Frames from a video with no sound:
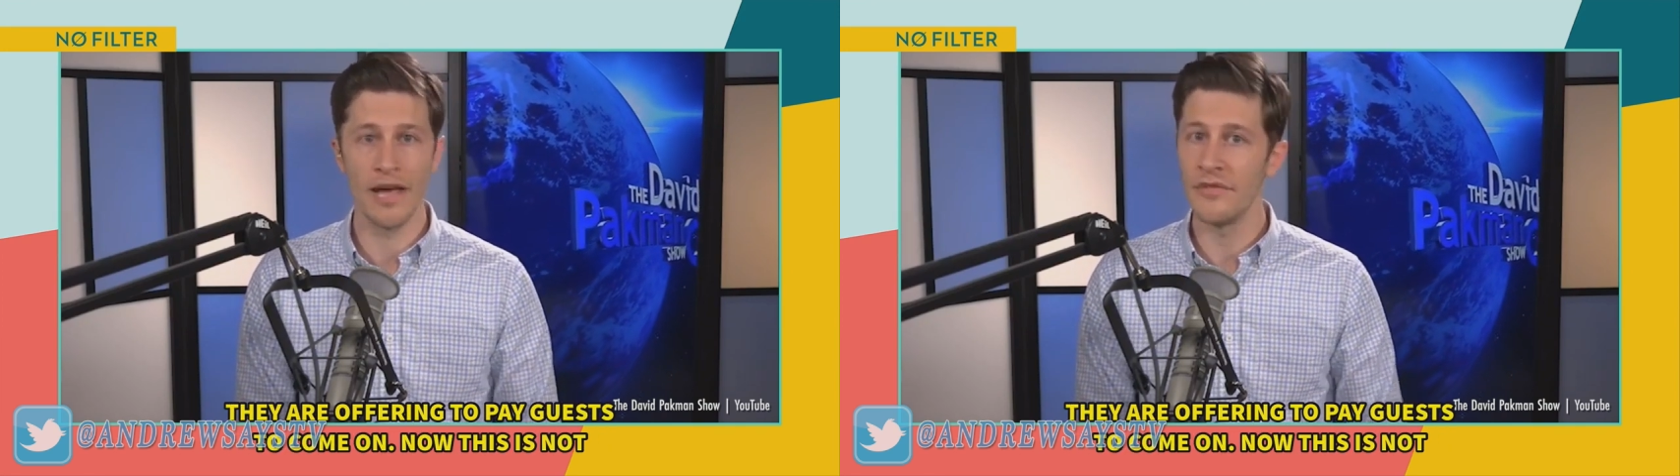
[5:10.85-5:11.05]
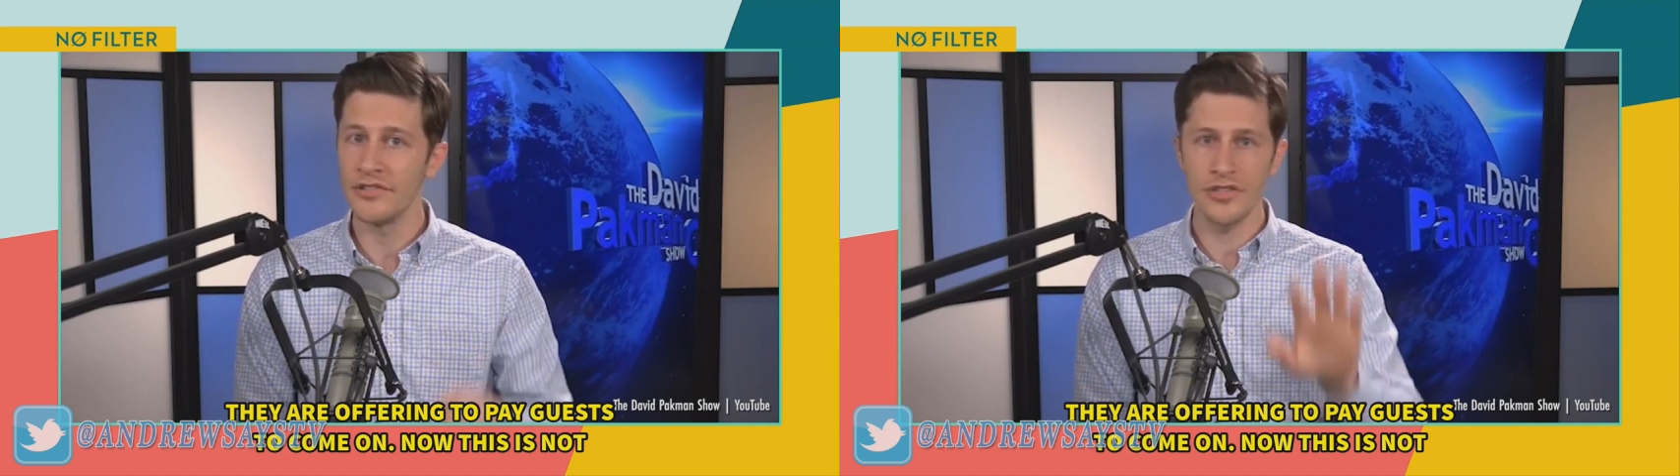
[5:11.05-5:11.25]

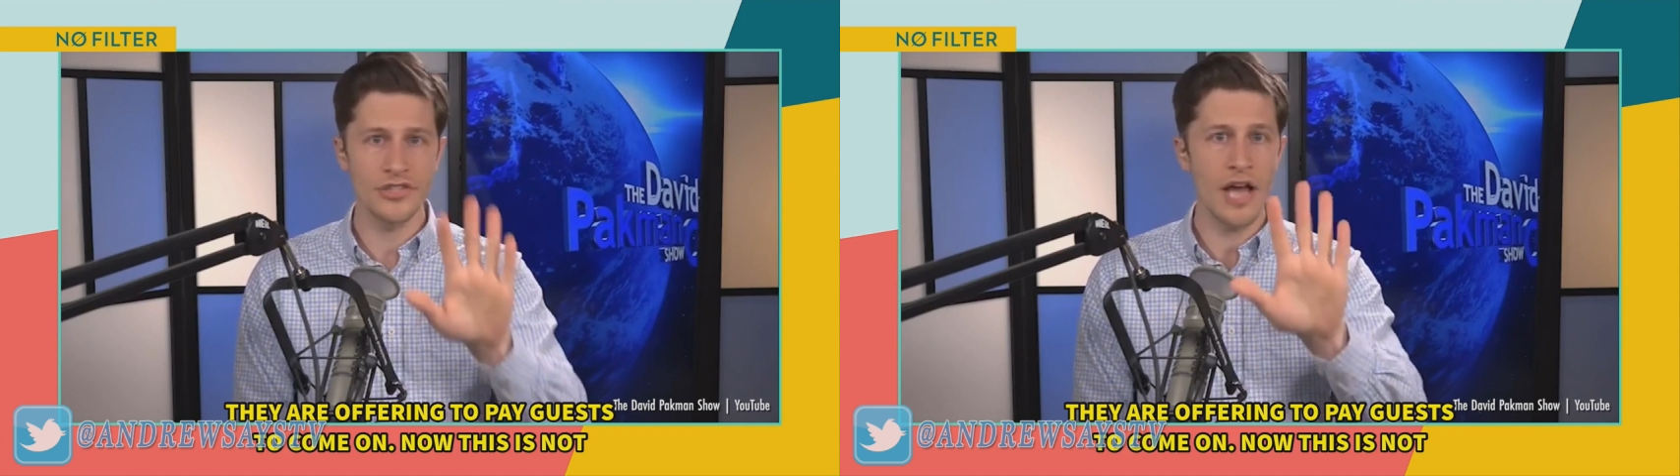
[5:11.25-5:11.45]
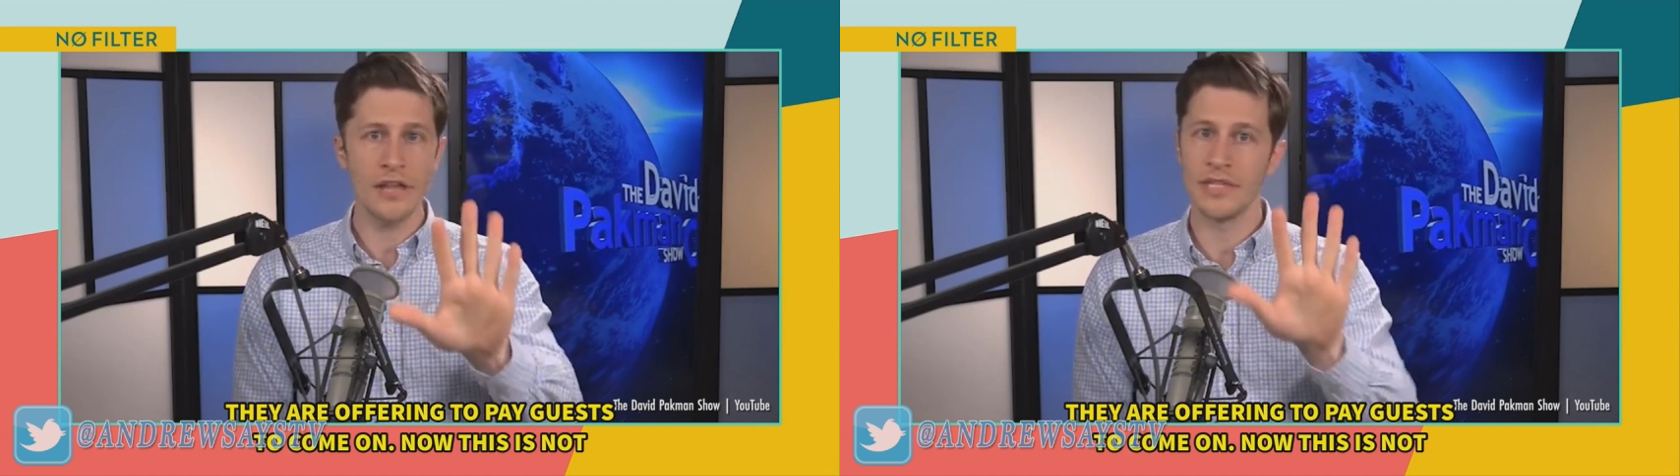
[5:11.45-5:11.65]
Now, this
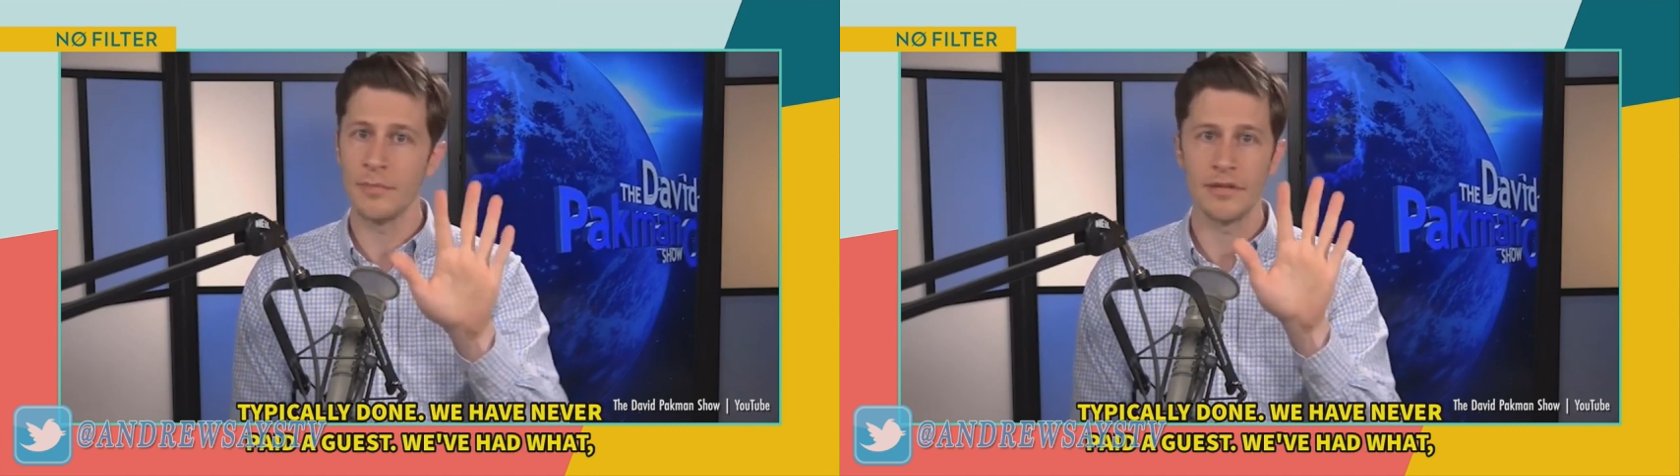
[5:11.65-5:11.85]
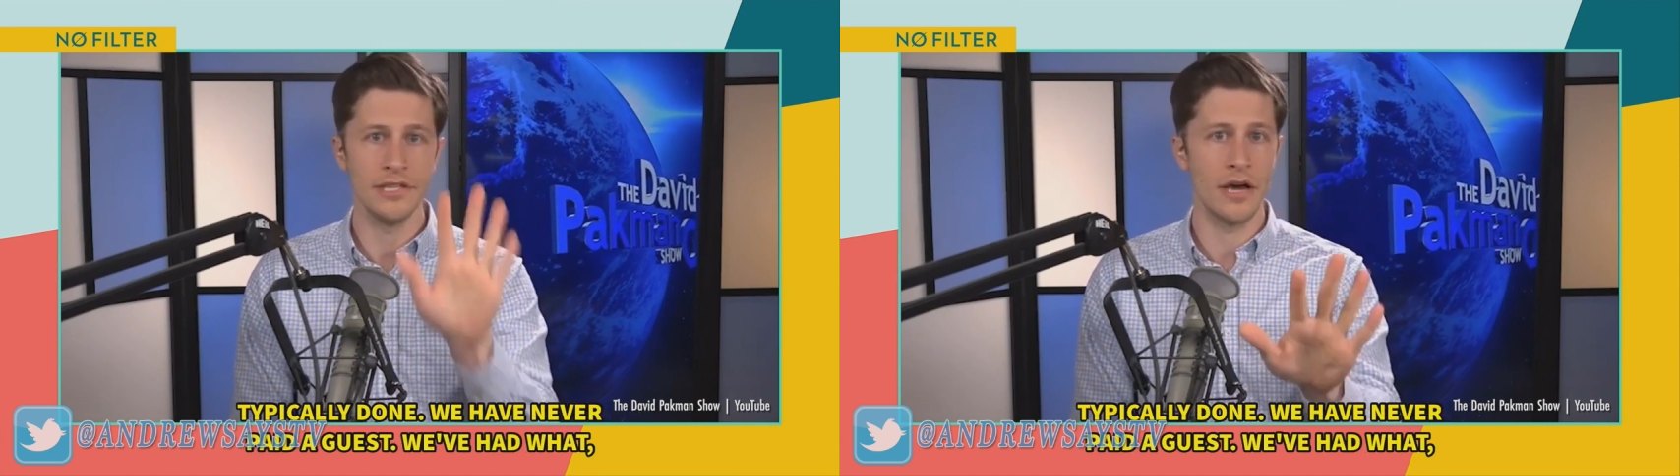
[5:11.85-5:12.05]
is not
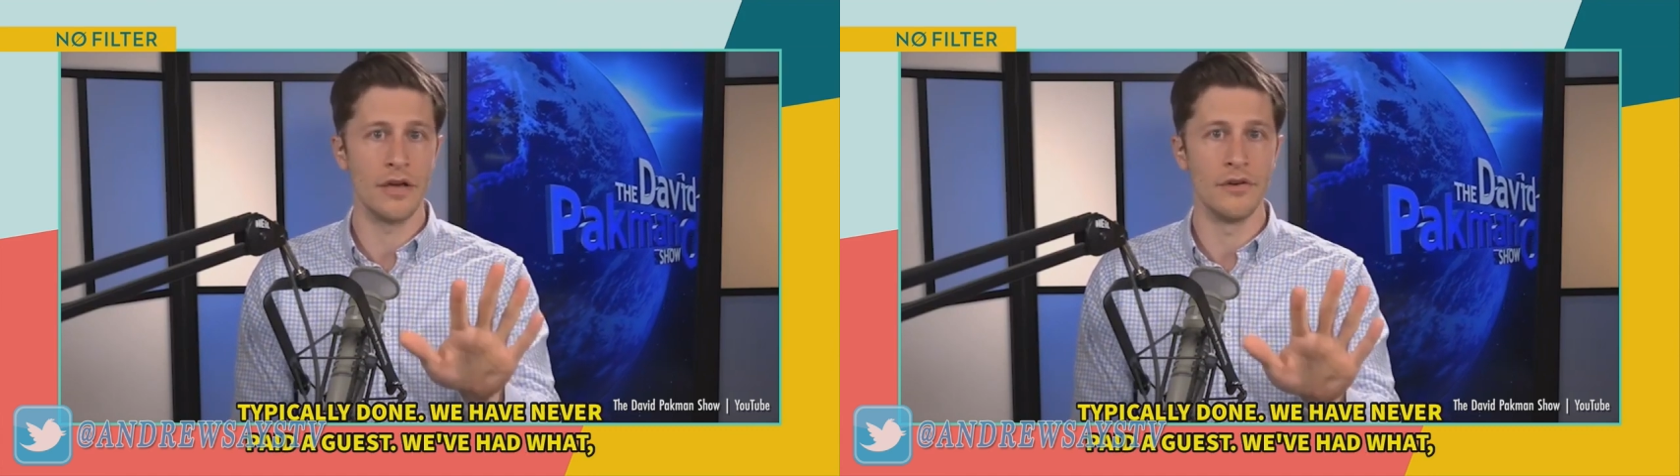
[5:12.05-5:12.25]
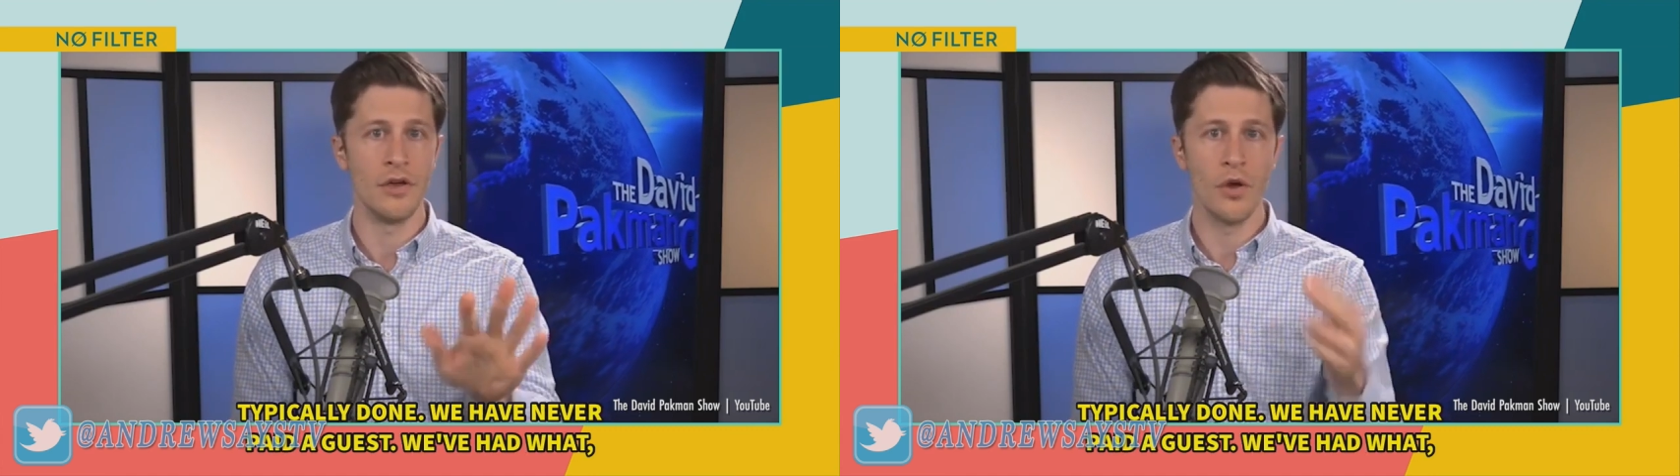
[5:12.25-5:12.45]
typically
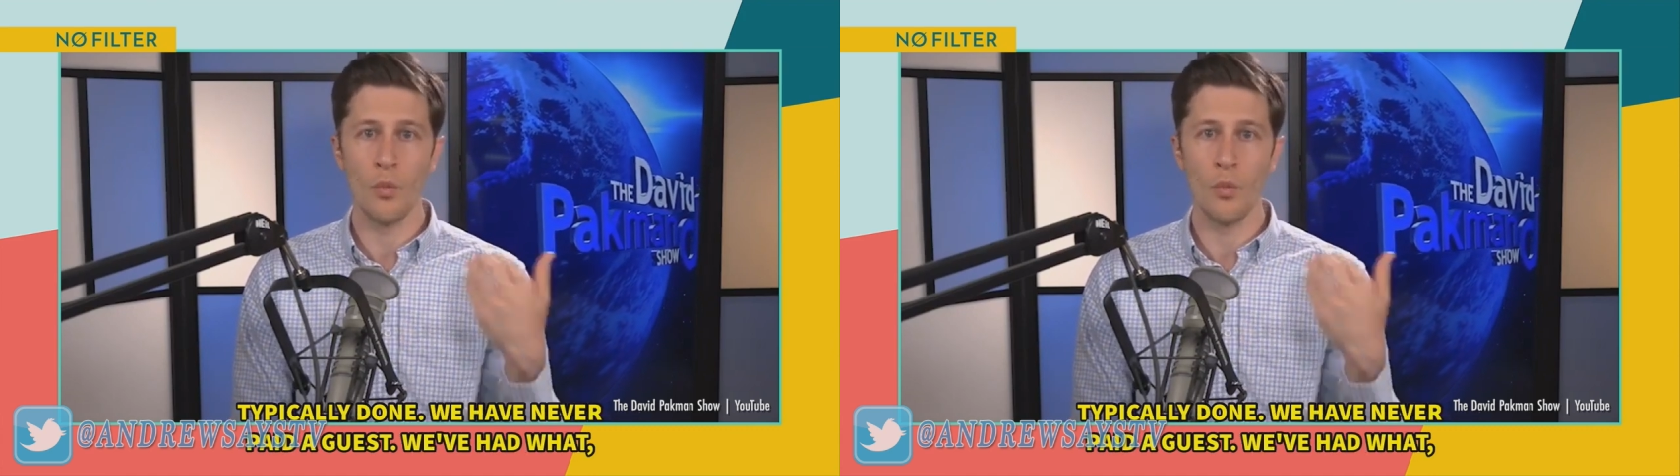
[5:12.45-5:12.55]
done.